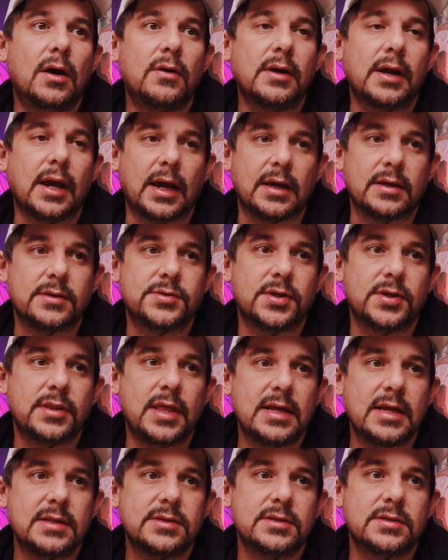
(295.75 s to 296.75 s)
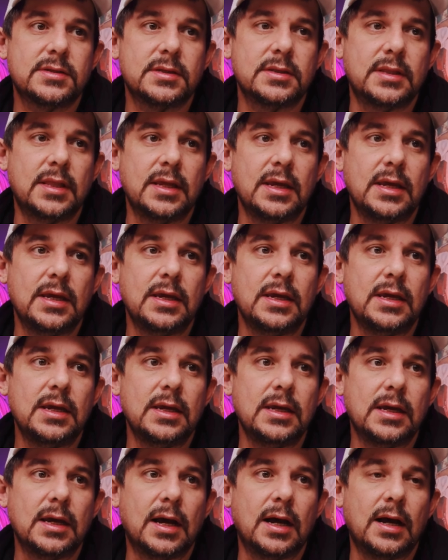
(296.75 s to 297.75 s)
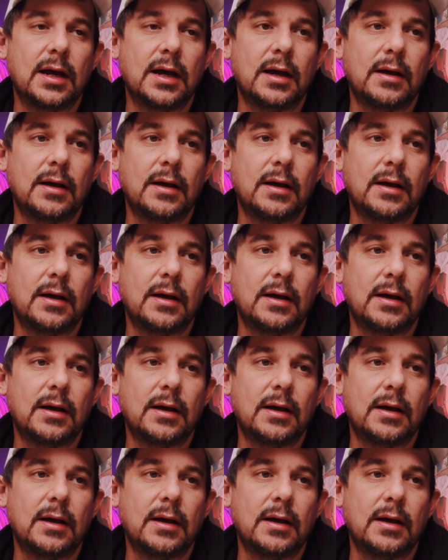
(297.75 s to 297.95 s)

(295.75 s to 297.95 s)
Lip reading: Okay, so that's the